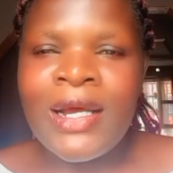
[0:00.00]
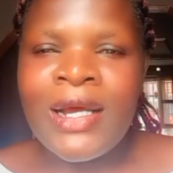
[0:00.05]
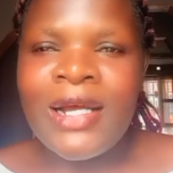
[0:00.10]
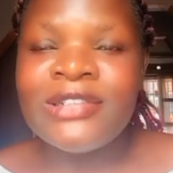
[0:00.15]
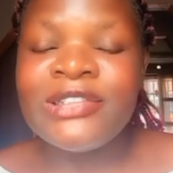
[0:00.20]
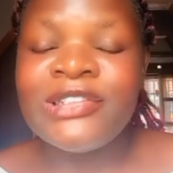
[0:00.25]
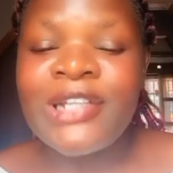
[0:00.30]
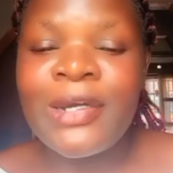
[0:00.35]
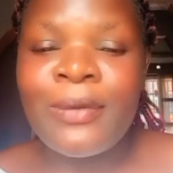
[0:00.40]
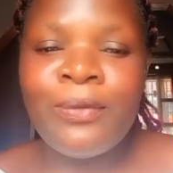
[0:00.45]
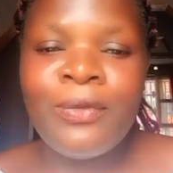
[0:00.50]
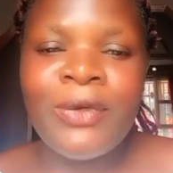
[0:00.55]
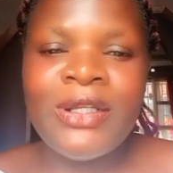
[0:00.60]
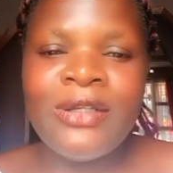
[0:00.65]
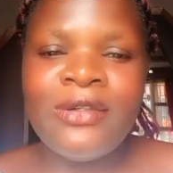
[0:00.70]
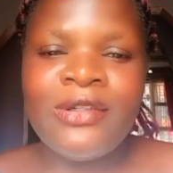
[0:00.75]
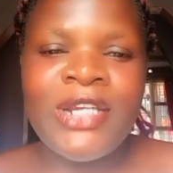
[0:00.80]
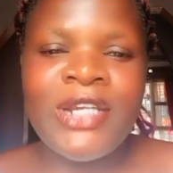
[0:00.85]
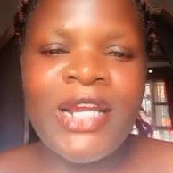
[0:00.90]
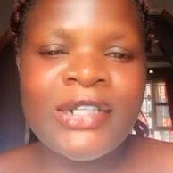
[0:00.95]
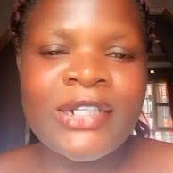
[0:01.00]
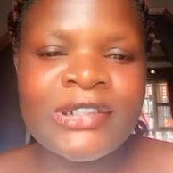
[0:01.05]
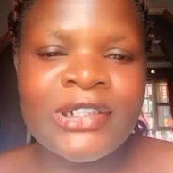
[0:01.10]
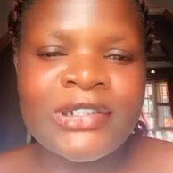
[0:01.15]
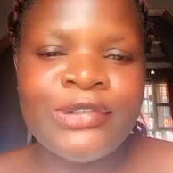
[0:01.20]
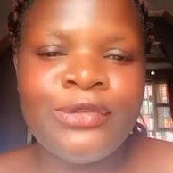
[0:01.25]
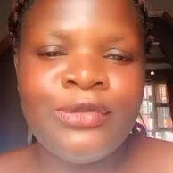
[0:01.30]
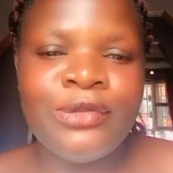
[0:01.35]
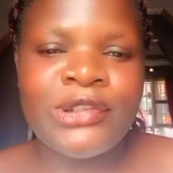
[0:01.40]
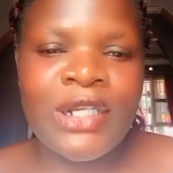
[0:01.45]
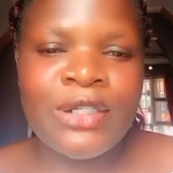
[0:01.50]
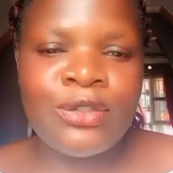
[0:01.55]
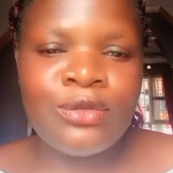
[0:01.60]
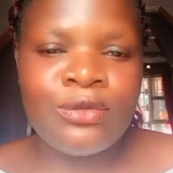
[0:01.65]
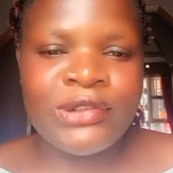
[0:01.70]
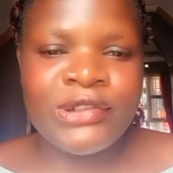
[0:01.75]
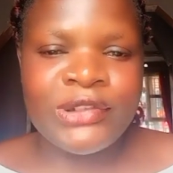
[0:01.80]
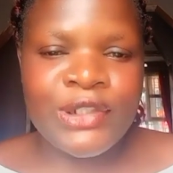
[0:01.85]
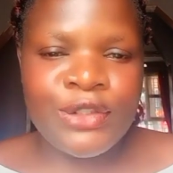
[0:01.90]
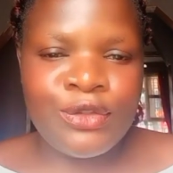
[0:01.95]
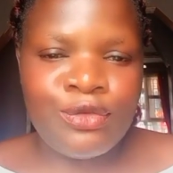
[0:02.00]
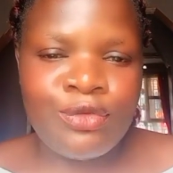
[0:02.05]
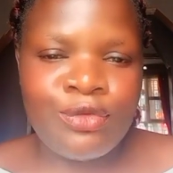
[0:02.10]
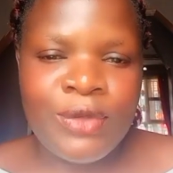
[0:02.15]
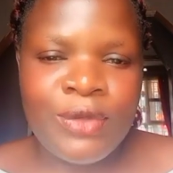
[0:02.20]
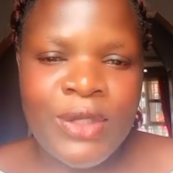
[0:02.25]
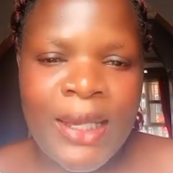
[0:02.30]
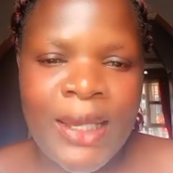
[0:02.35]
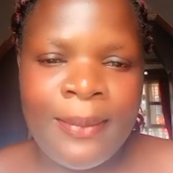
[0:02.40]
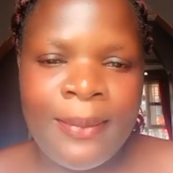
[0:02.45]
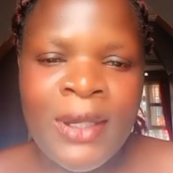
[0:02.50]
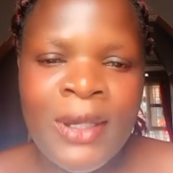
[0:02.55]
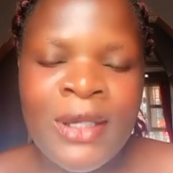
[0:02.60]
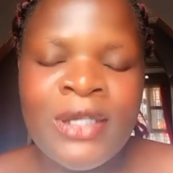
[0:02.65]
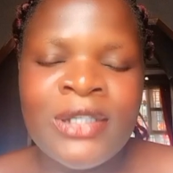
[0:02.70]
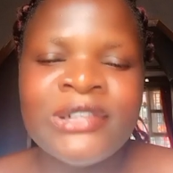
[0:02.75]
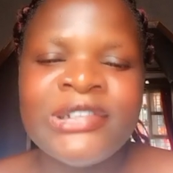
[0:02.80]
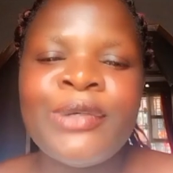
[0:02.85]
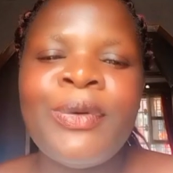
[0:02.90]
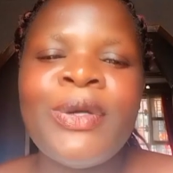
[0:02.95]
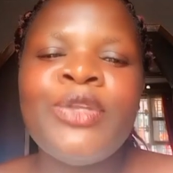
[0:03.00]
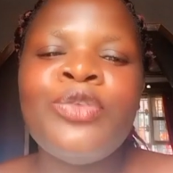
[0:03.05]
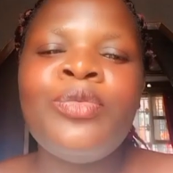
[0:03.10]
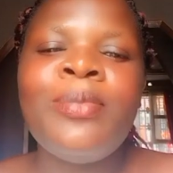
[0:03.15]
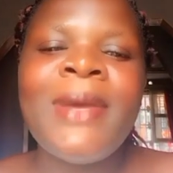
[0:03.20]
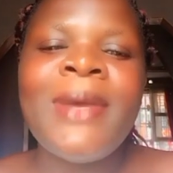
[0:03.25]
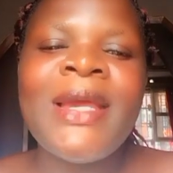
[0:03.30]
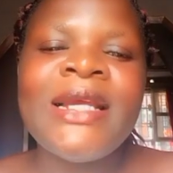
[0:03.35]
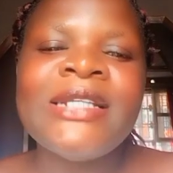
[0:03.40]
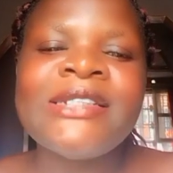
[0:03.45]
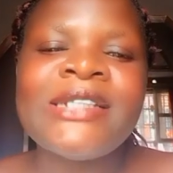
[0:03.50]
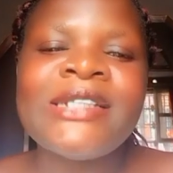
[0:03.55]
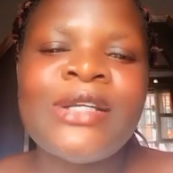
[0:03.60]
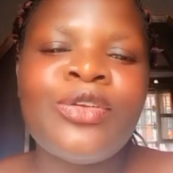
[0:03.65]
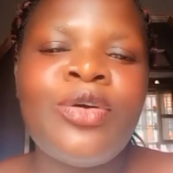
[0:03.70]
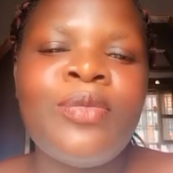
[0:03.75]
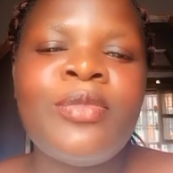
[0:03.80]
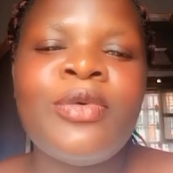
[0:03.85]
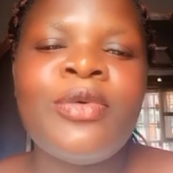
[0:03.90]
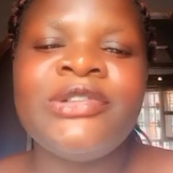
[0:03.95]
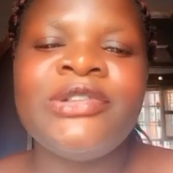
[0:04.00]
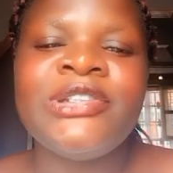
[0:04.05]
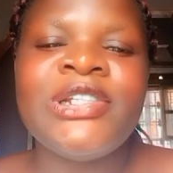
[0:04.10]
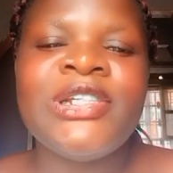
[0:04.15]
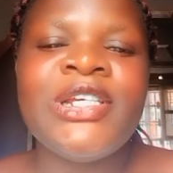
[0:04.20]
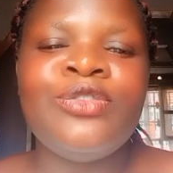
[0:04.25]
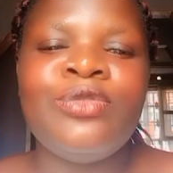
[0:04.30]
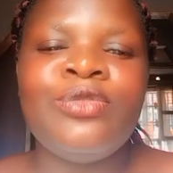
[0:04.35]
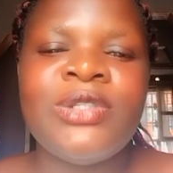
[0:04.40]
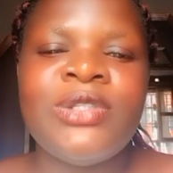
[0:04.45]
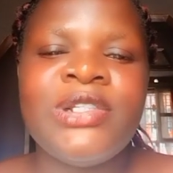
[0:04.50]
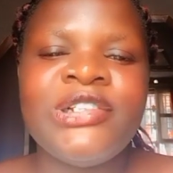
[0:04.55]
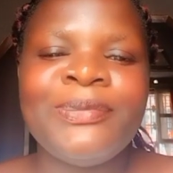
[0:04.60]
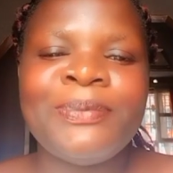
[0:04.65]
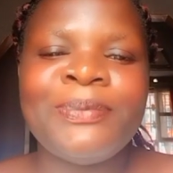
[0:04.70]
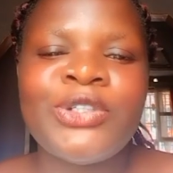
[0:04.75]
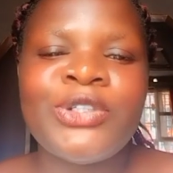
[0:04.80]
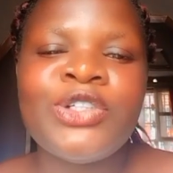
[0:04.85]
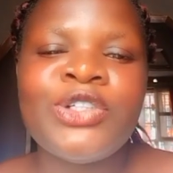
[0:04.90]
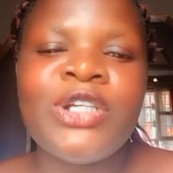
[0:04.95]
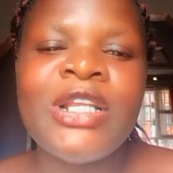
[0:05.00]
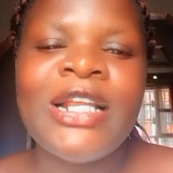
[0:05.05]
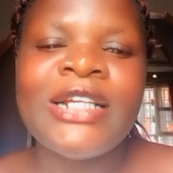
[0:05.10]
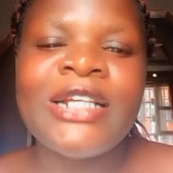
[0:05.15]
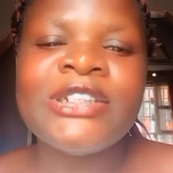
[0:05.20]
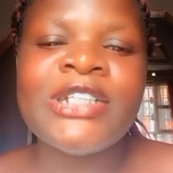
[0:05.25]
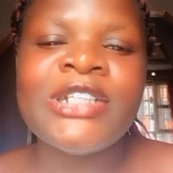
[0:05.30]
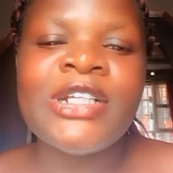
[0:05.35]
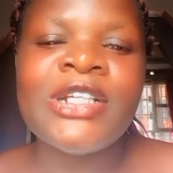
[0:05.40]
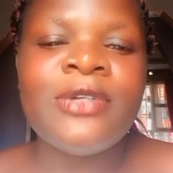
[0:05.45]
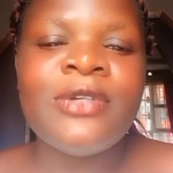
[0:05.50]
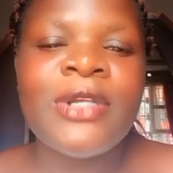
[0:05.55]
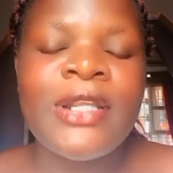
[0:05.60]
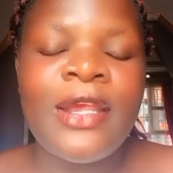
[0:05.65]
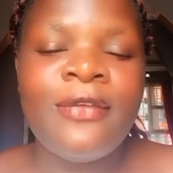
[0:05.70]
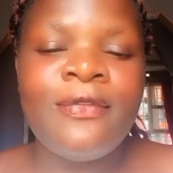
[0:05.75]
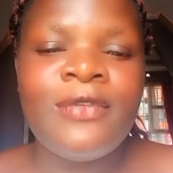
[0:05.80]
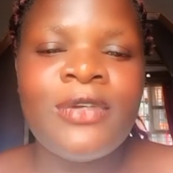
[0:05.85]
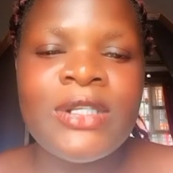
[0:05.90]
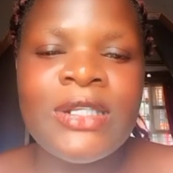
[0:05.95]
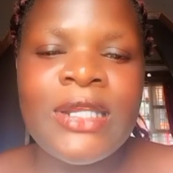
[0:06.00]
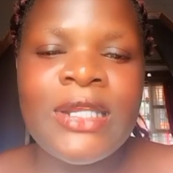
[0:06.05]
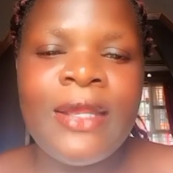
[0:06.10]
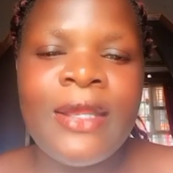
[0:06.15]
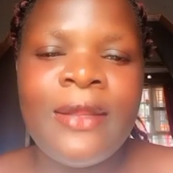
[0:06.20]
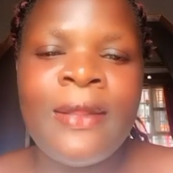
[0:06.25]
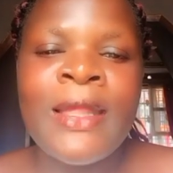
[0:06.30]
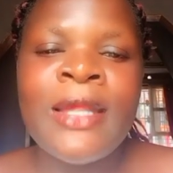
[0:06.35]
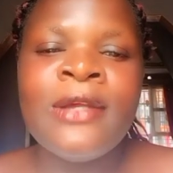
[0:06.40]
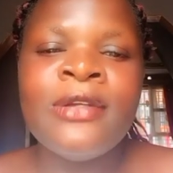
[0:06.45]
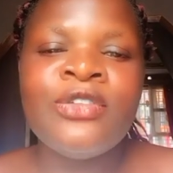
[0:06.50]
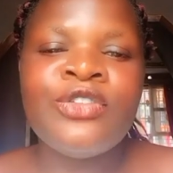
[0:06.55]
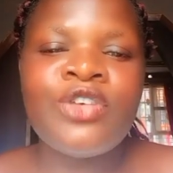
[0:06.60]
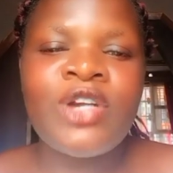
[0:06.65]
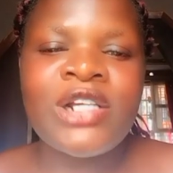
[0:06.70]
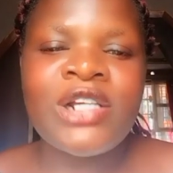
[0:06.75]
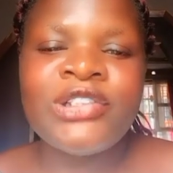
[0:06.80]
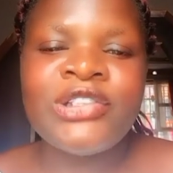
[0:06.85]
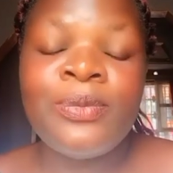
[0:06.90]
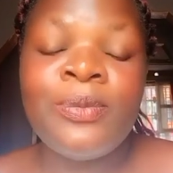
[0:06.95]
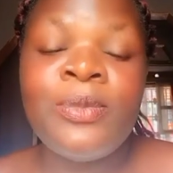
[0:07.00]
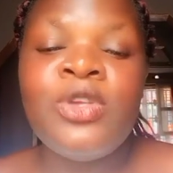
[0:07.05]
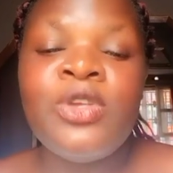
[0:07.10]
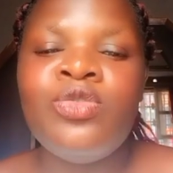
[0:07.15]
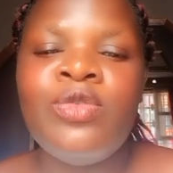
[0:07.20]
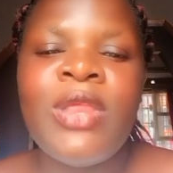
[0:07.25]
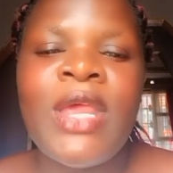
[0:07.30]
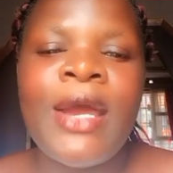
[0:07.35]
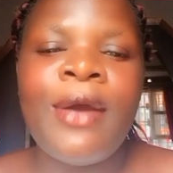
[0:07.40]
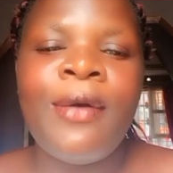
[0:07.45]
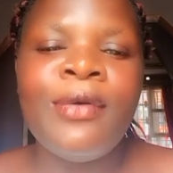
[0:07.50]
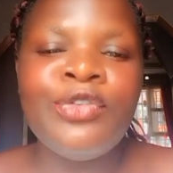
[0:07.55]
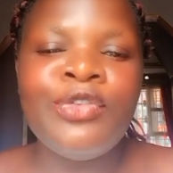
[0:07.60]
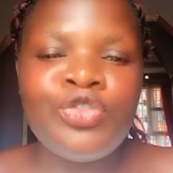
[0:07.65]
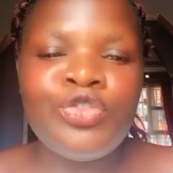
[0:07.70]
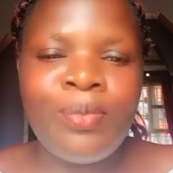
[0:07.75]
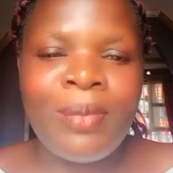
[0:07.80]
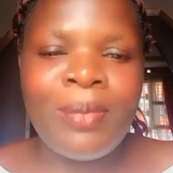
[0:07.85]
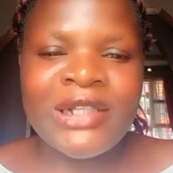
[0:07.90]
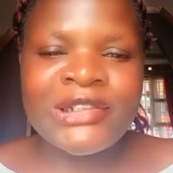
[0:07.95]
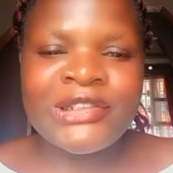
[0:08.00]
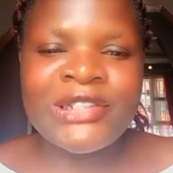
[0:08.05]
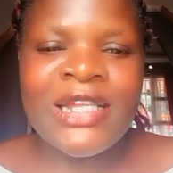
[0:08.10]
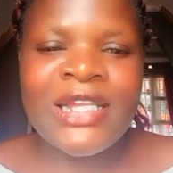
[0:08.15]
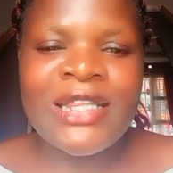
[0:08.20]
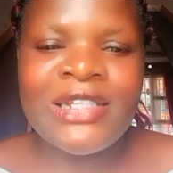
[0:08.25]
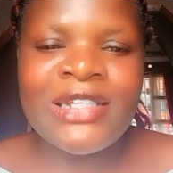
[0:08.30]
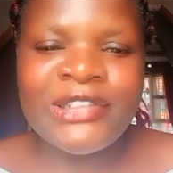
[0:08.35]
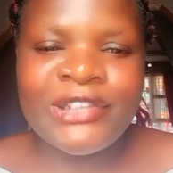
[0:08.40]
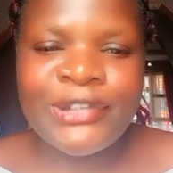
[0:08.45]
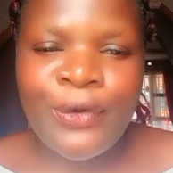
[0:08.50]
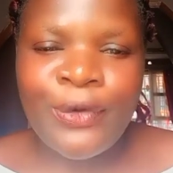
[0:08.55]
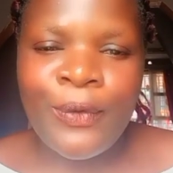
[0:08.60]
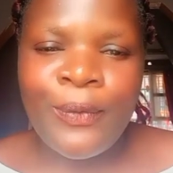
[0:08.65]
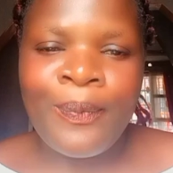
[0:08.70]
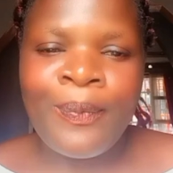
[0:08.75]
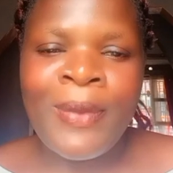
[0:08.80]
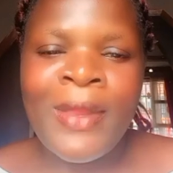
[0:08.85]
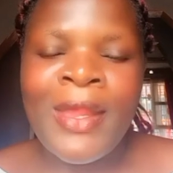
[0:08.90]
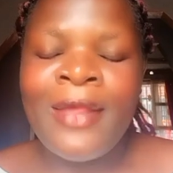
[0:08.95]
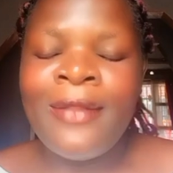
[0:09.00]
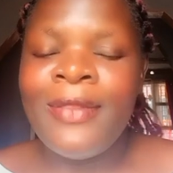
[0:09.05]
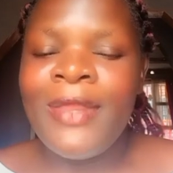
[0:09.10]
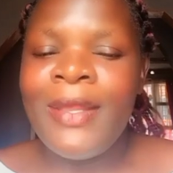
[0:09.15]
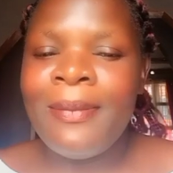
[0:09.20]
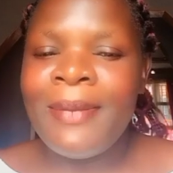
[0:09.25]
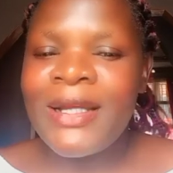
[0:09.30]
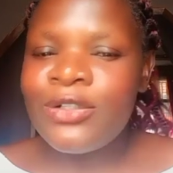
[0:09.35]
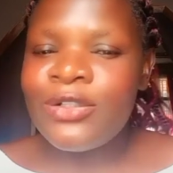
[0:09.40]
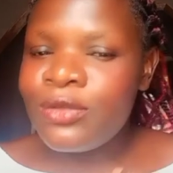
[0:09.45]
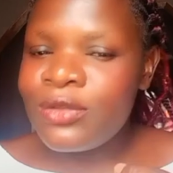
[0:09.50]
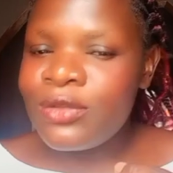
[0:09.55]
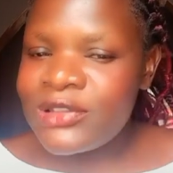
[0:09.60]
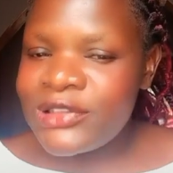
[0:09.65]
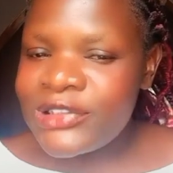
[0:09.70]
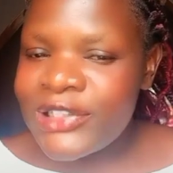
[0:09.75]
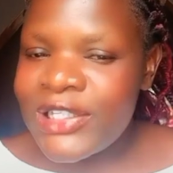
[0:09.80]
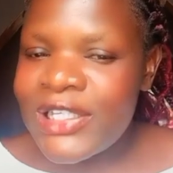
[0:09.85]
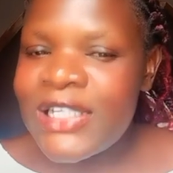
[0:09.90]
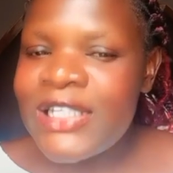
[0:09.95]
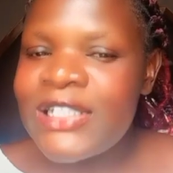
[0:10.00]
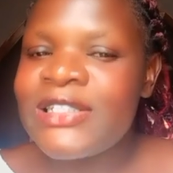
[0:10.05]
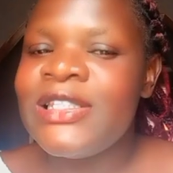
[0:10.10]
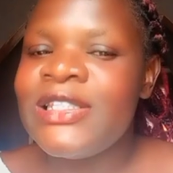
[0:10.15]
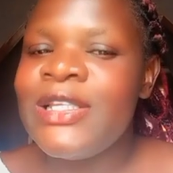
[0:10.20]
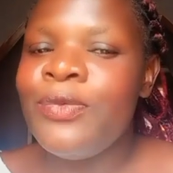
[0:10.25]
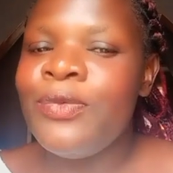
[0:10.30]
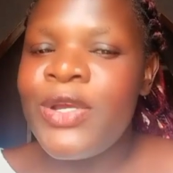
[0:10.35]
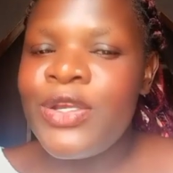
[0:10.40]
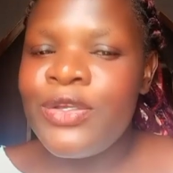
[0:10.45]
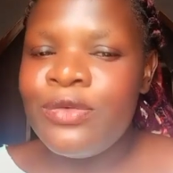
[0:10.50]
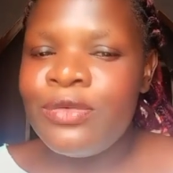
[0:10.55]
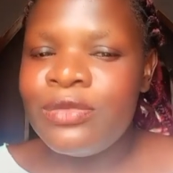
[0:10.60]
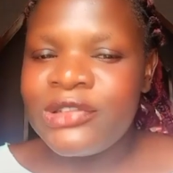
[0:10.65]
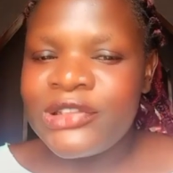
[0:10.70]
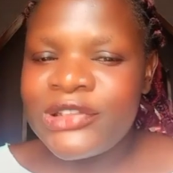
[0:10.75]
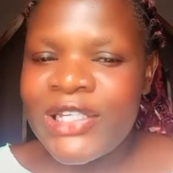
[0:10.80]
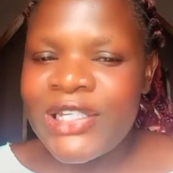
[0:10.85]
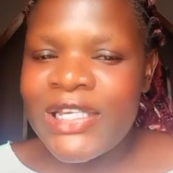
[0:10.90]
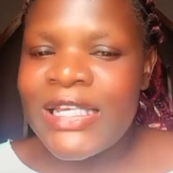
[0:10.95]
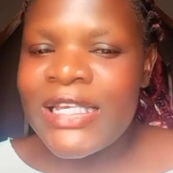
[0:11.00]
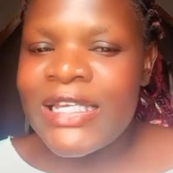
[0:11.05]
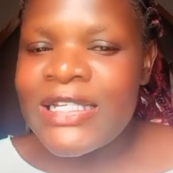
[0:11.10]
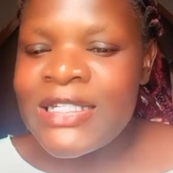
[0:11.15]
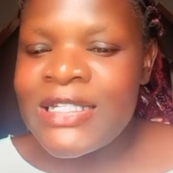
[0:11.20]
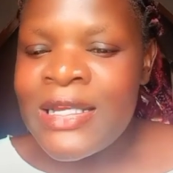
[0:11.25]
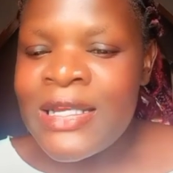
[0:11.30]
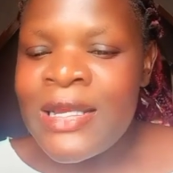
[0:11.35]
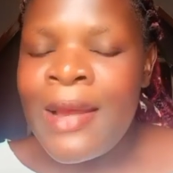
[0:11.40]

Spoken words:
And some will react as you start to sing to them. So when you make it a norm of singing to these particular children every day, trust me, they are going to master the song. They might not sing it the way you sing it,